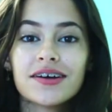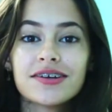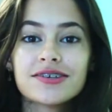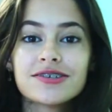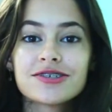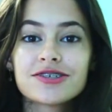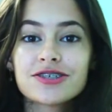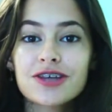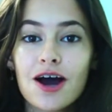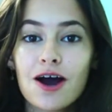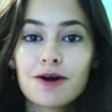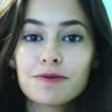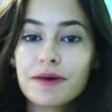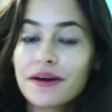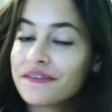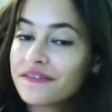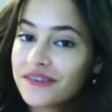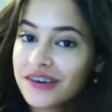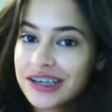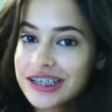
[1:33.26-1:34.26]
So
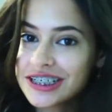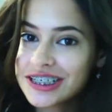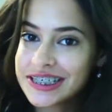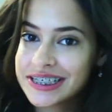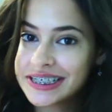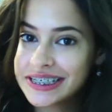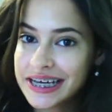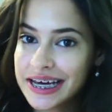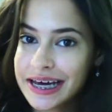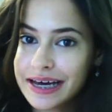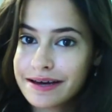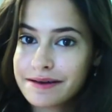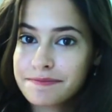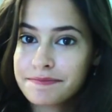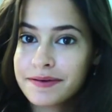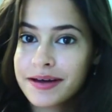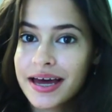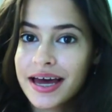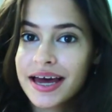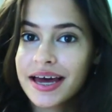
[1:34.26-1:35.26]
my first
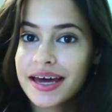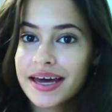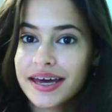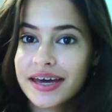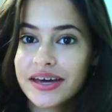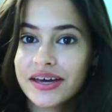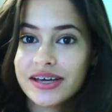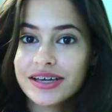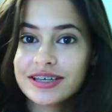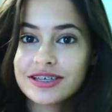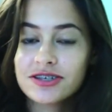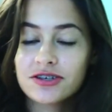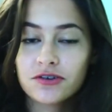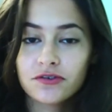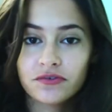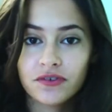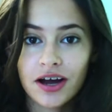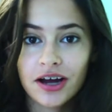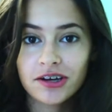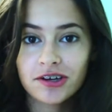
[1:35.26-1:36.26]
tip is to
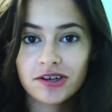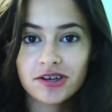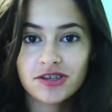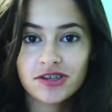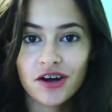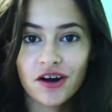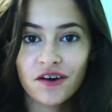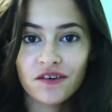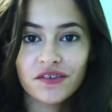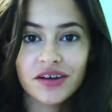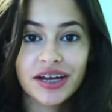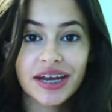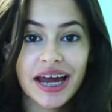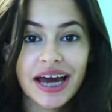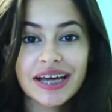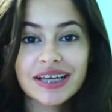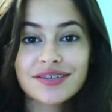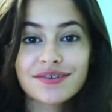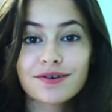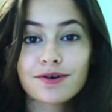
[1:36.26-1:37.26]
find yourself a
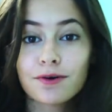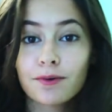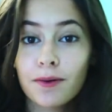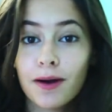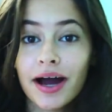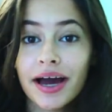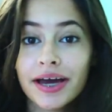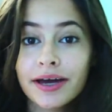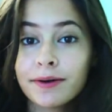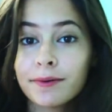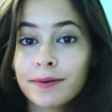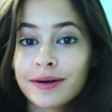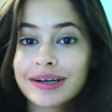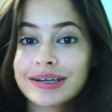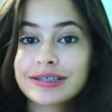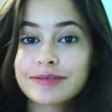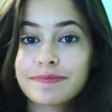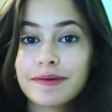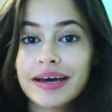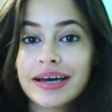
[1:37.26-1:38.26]
nice quiet
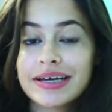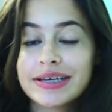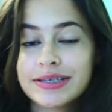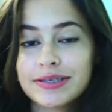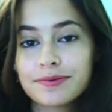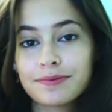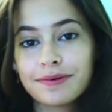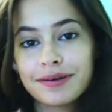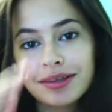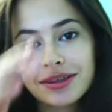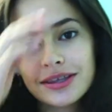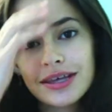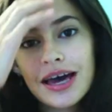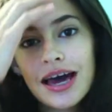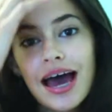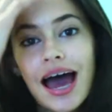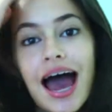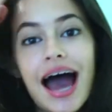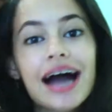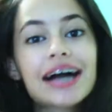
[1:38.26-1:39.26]
workspace with
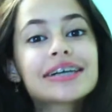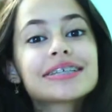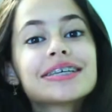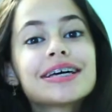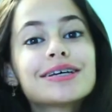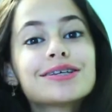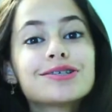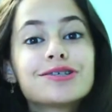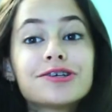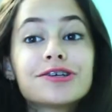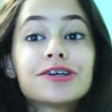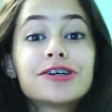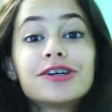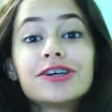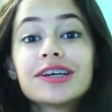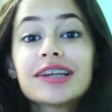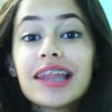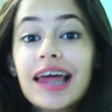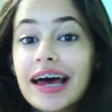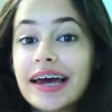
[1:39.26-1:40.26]
access to
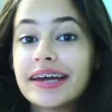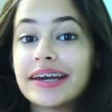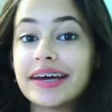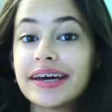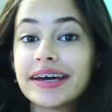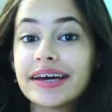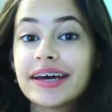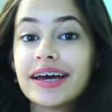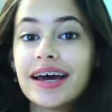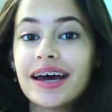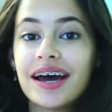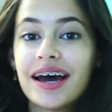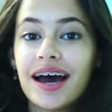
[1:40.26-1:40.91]
good lighting.